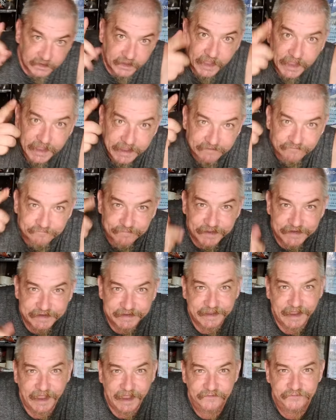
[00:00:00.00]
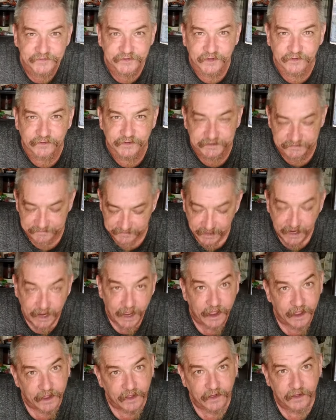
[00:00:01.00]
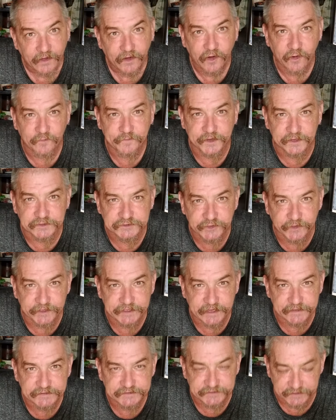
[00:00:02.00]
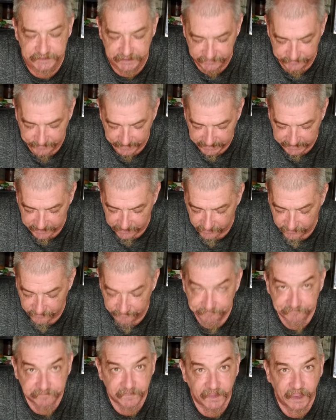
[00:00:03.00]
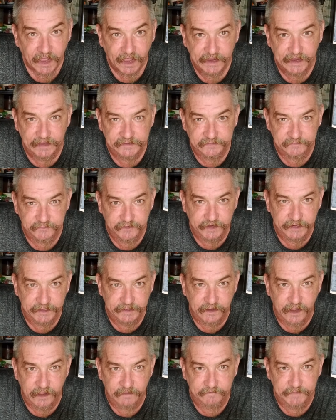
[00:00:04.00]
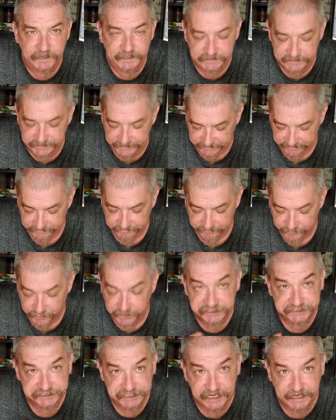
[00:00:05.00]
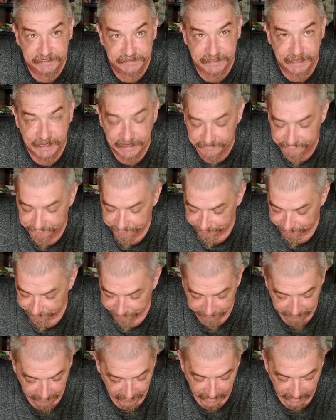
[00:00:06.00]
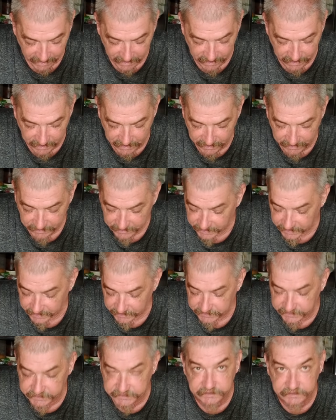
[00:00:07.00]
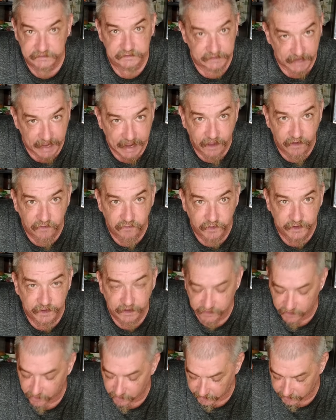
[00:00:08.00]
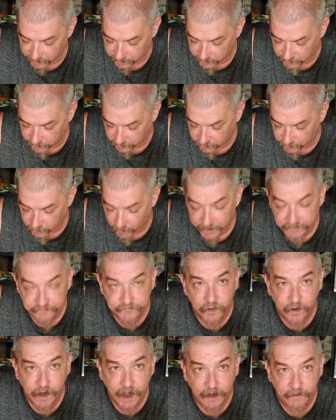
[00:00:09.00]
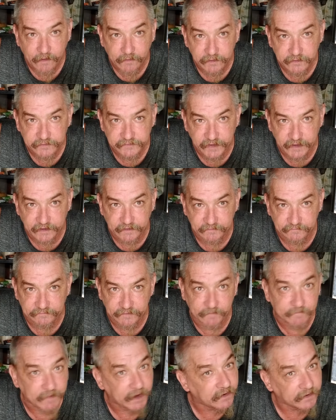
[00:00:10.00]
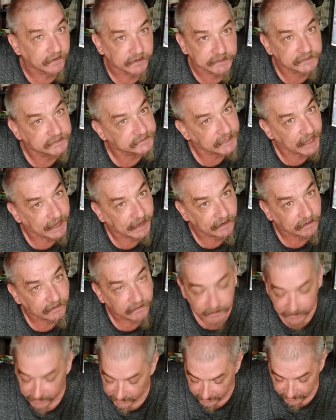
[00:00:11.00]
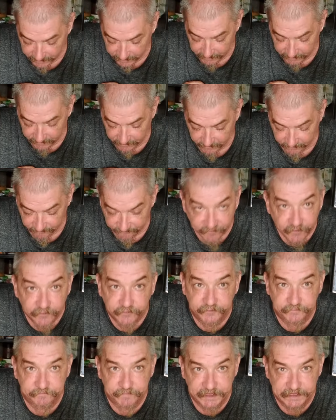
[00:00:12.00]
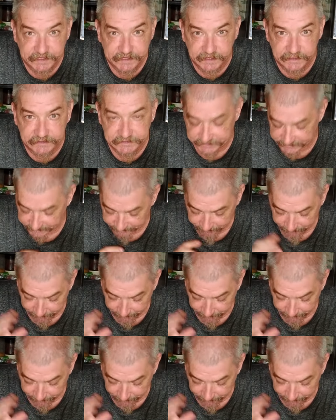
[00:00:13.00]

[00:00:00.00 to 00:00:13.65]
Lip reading: Hey everybody, how's it going? Hope you enjoyed yesterday's video. I got some great comments. Appreciate that. Uh, Now we're going to do 24 hours of American style food because